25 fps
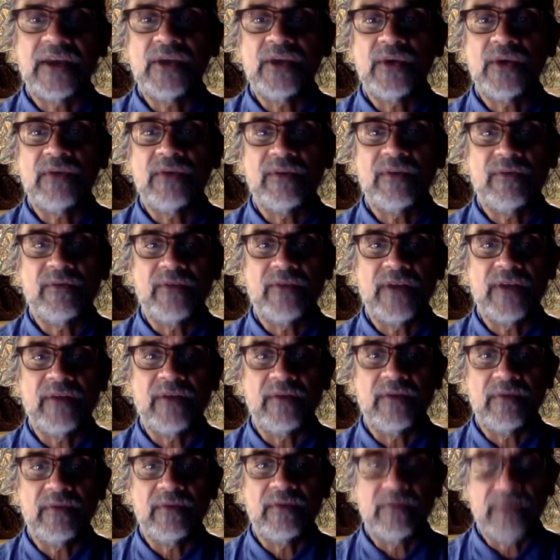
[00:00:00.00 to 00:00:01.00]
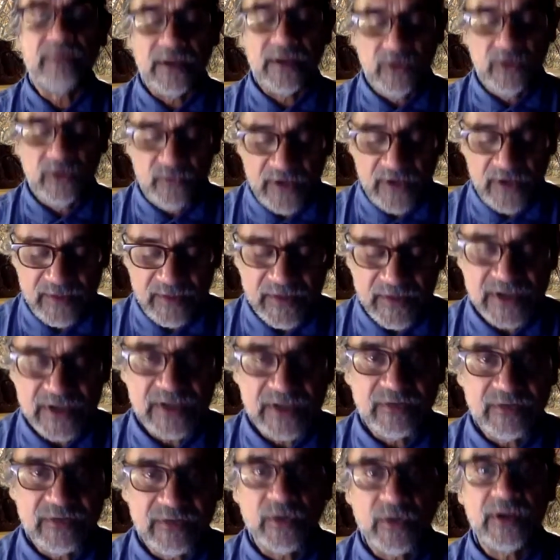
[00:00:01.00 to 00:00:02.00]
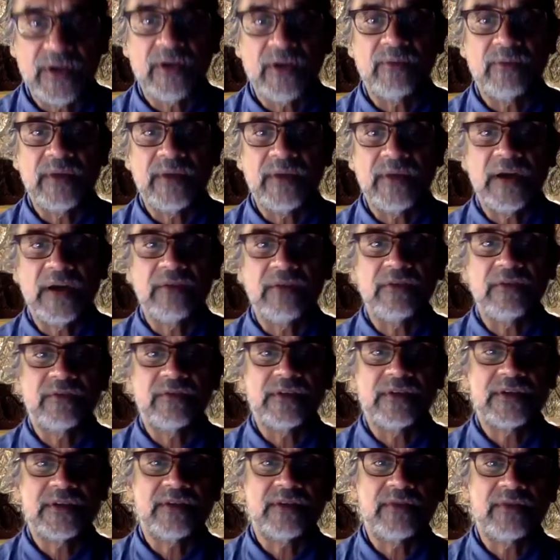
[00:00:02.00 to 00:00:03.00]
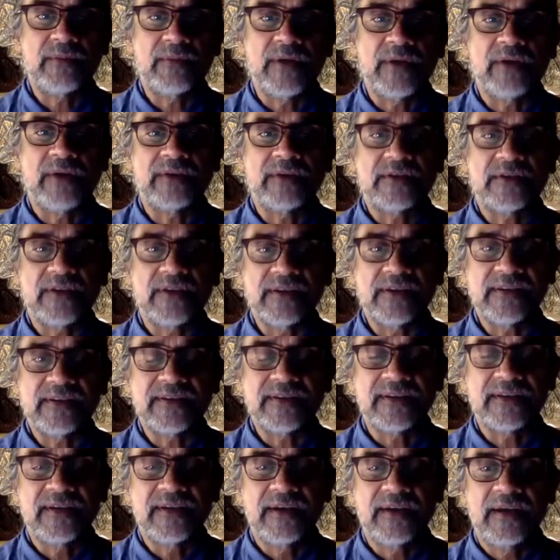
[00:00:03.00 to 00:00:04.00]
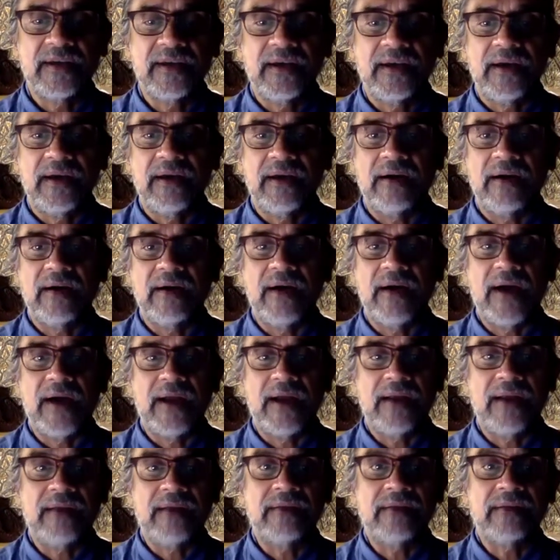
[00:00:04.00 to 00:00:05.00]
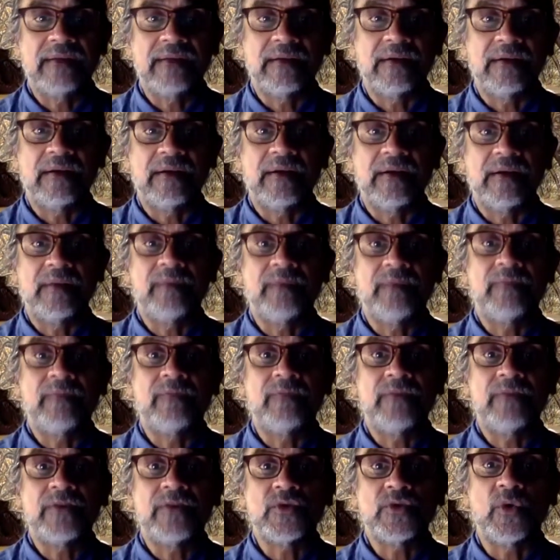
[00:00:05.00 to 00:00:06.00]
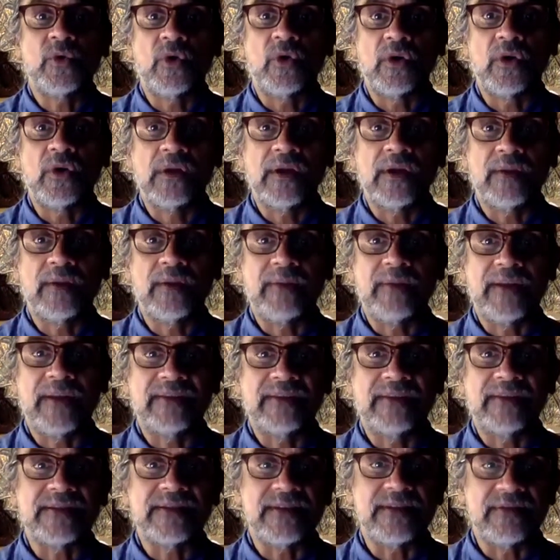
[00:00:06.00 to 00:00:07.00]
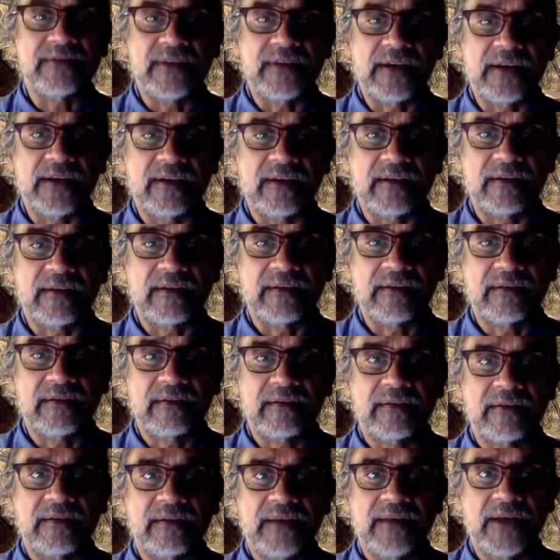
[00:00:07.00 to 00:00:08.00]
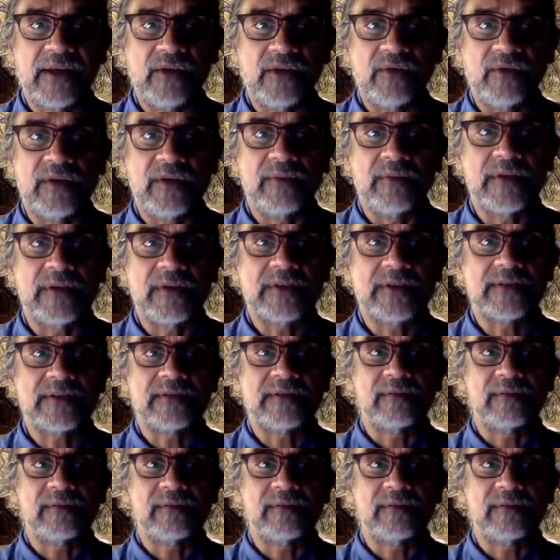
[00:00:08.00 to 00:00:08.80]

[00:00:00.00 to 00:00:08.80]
you very much everybody on behalf of the Jeffrey Barber Trust, and wish you all a pleasant evening. Thank you very much.